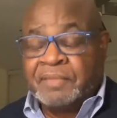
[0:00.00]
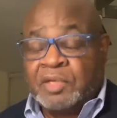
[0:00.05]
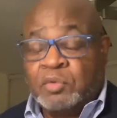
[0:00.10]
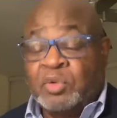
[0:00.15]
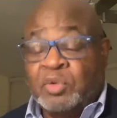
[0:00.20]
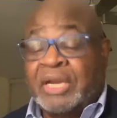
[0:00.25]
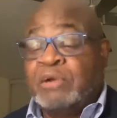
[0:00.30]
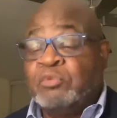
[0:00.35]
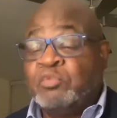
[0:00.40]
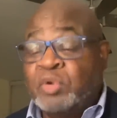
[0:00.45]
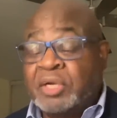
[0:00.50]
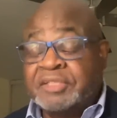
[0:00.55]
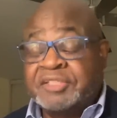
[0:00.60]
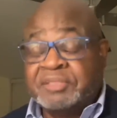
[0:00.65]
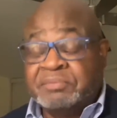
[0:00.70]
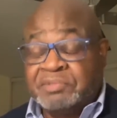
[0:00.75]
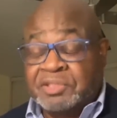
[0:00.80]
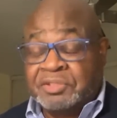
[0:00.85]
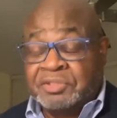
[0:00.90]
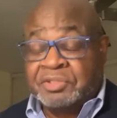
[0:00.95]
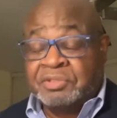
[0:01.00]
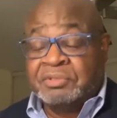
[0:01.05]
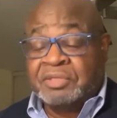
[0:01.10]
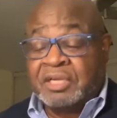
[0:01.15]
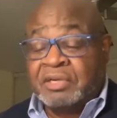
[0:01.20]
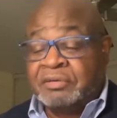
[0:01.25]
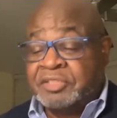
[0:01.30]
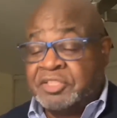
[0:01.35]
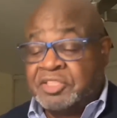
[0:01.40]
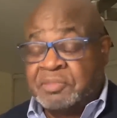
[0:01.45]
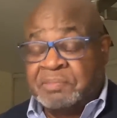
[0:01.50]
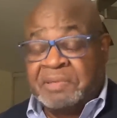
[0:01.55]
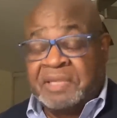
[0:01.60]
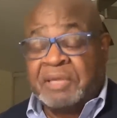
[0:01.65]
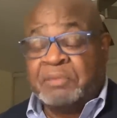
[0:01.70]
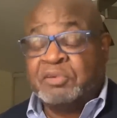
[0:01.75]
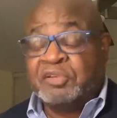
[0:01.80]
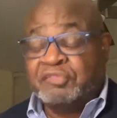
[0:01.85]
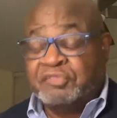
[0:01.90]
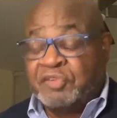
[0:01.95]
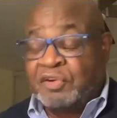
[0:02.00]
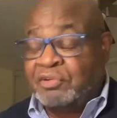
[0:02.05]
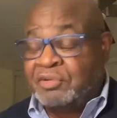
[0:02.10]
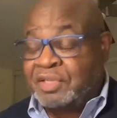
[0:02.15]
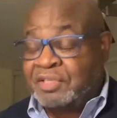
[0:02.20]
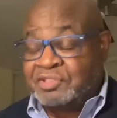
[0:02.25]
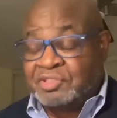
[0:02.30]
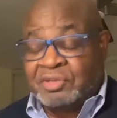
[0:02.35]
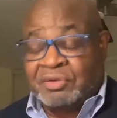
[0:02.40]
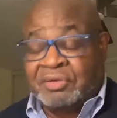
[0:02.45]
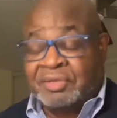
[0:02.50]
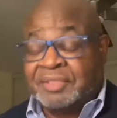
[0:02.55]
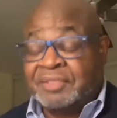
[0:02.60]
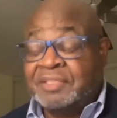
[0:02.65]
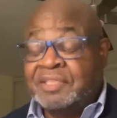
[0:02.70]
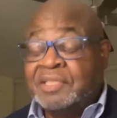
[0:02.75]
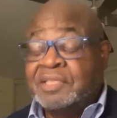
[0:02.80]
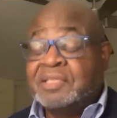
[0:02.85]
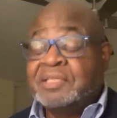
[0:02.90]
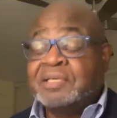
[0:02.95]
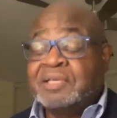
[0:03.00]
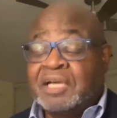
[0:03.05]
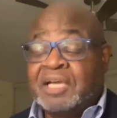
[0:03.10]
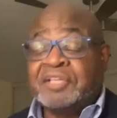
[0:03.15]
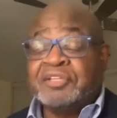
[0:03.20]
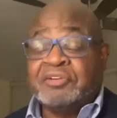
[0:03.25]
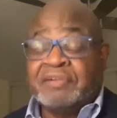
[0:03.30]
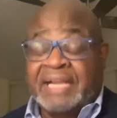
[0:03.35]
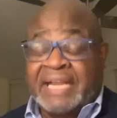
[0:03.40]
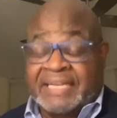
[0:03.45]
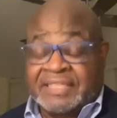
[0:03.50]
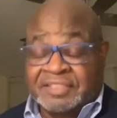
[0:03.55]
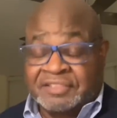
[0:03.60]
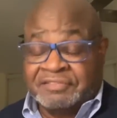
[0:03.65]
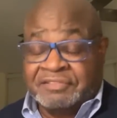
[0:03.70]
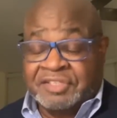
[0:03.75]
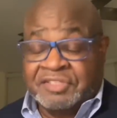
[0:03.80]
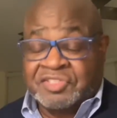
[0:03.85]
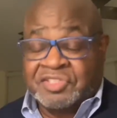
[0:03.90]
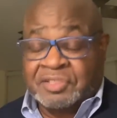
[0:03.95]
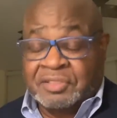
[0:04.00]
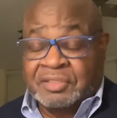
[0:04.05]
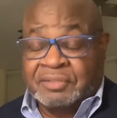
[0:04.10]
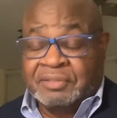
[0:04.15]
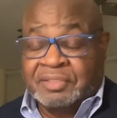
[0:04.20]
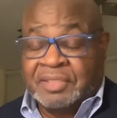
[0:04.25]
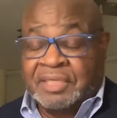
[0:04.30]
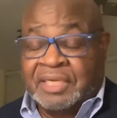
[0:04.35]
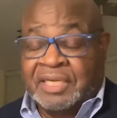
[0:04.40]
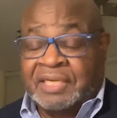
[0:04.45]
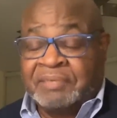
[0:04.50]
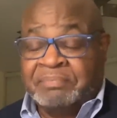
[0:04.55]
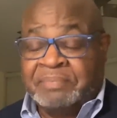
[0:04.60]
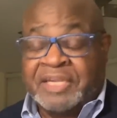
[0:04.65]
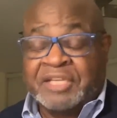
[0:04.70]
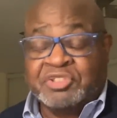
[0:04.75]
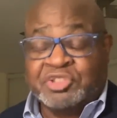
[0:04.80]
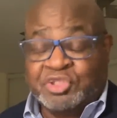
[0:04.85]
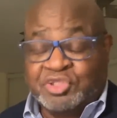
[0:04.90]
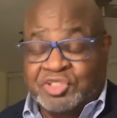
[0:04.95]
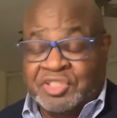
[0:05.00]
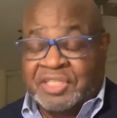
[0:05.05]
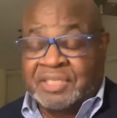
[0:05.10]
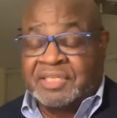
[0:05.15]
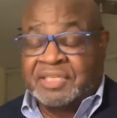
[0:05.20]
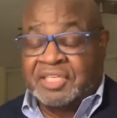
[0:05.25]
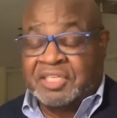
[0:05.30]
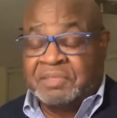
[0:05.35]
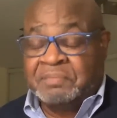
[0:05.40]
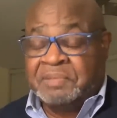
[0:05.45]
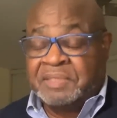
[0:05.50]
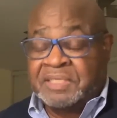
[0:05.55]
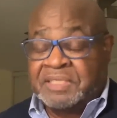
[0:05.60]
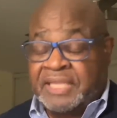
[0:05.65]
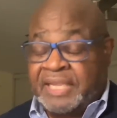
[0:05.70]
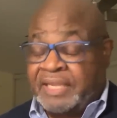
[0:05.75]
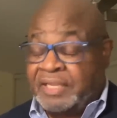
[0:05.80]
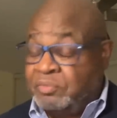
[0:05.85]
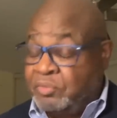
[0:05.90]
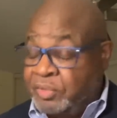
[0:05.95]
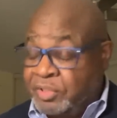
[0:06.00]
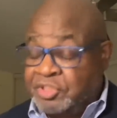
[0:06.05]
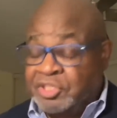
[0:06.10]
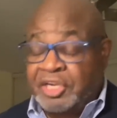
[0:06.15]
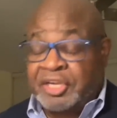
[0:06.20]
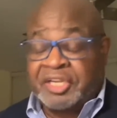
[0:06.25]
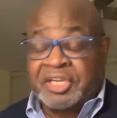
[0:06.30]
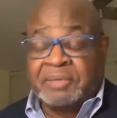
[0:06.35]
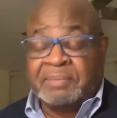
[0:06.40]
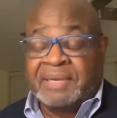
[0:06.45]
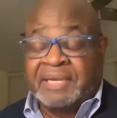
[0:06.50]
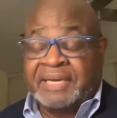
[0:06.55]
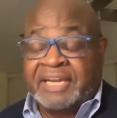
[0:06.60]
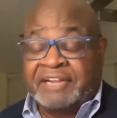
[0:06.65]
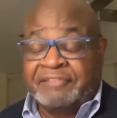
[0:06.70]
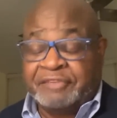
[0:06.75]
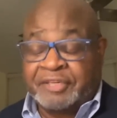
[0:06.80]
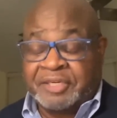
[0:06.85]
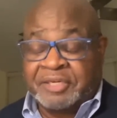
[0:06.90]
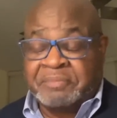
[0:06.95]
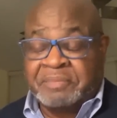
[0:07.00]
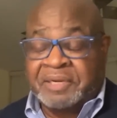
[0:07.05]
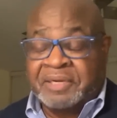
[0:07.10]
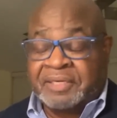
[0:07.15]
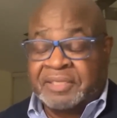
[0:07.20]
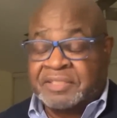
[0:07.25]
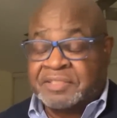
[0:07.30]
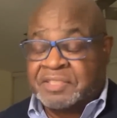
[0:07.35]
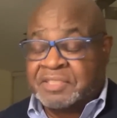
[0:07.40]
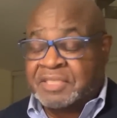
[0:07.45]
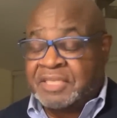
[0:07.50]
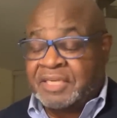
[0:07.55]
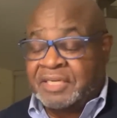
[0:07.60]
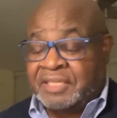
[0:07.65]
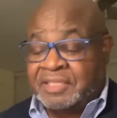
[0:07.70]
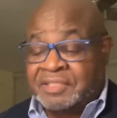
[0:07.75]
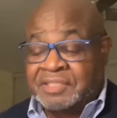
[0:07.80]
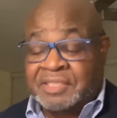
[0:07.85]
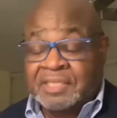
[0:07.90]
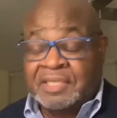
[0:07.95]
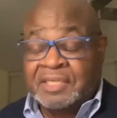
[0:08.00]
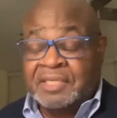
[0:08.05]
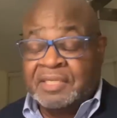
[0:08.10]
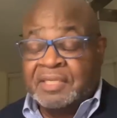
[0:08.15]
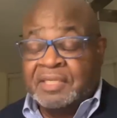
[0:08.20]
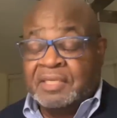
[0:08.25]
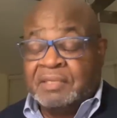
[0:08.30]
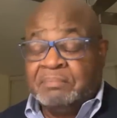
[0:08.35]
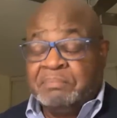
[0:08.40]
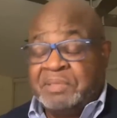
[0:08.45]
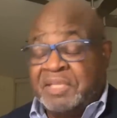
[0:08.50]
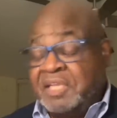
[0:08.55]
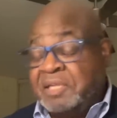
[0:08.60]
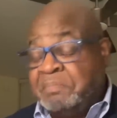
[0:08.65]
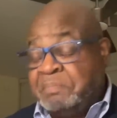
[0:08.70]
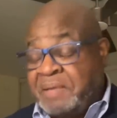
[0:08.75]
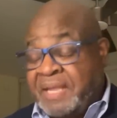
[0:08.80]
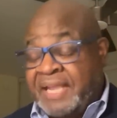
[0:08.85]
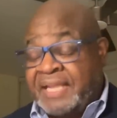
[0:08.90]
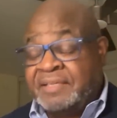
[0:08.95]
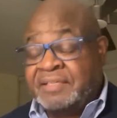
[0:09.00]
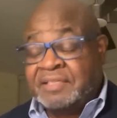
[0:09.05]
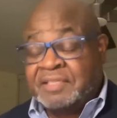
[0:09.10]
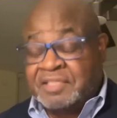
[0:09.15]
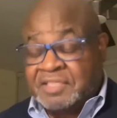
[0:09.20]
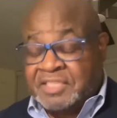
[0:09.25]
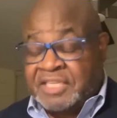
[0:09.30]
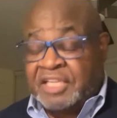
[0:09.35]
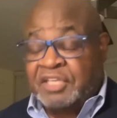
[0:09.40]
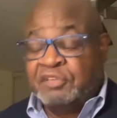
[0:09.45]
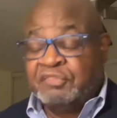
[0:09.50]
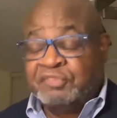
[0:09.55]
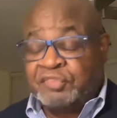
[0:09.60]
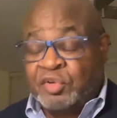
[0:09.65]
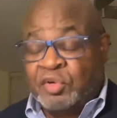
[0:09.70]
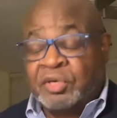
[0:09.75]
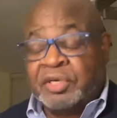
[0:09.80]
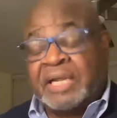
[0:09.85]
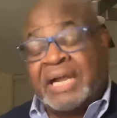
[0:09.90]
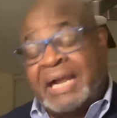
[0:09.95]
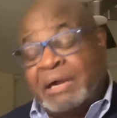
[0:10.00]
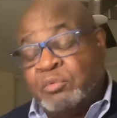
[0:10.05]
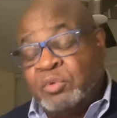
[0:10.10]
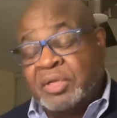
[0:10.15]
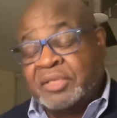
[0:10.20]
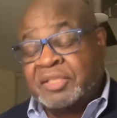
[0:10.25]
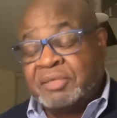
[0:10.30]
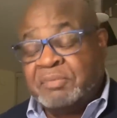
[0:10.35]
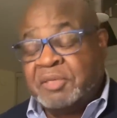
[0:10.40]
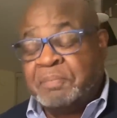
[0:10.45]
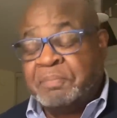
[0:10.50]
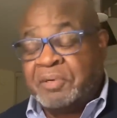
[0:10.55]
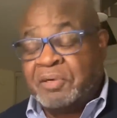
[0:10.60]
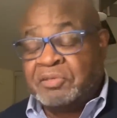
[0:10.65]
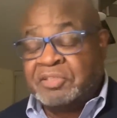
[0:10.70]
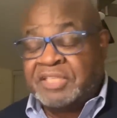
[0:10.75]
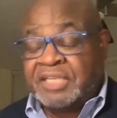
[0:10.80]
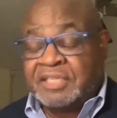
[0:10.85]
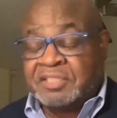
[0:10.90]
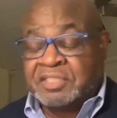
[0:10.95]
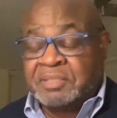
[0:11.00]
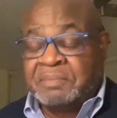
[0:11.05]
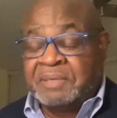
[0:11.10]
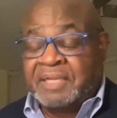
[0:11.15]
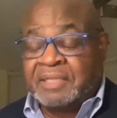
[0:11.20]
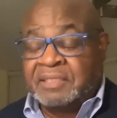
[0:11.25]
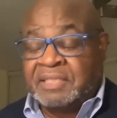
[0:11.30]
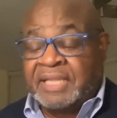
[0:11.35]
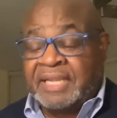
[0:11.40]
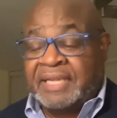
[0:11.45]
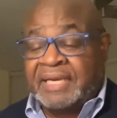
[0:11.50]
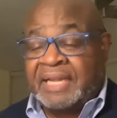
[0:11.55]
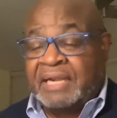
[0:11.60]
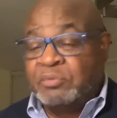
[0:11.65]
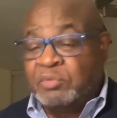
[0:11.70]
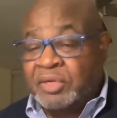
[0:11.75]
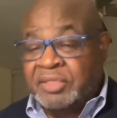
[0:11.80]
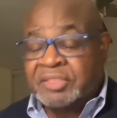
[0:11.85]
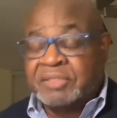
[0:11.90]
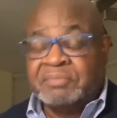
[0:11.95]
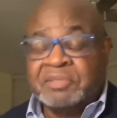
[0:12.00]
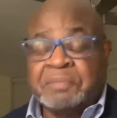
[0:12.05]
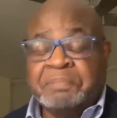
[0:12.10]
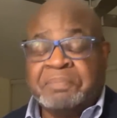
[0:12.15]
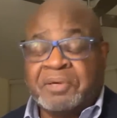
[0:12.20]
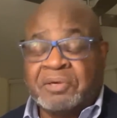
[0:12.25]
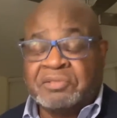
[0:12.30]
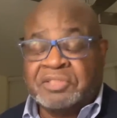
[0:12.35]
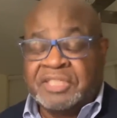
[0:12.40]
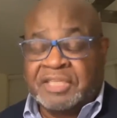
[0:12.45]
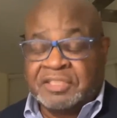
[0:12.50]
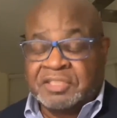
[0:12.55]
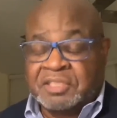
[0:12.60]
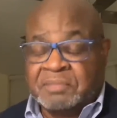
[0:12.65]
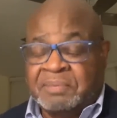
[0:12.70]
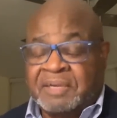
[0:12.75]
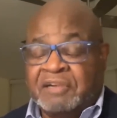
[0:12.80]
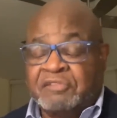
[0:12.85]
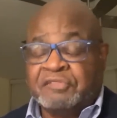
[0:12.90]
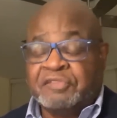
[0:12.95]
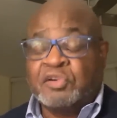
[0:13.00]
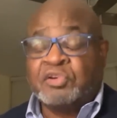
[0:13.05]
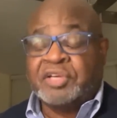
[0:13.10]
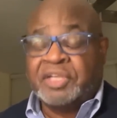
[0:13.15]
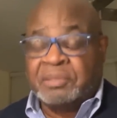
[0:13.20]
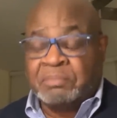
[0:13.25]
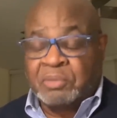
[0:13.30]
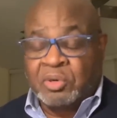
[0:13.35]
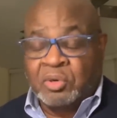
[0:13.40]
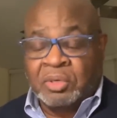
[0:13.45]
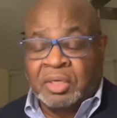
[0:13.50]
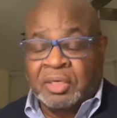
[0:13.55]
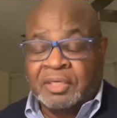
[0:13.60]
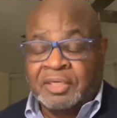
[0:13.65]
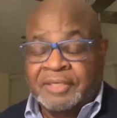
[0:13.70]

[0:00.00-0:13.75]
What I want them to do though is to be able to focus on other activists uh, measures that need to be taken. We're talking about African American studies being banned in the state of Florida. I want them to protest about that. I want them to protest about voting more.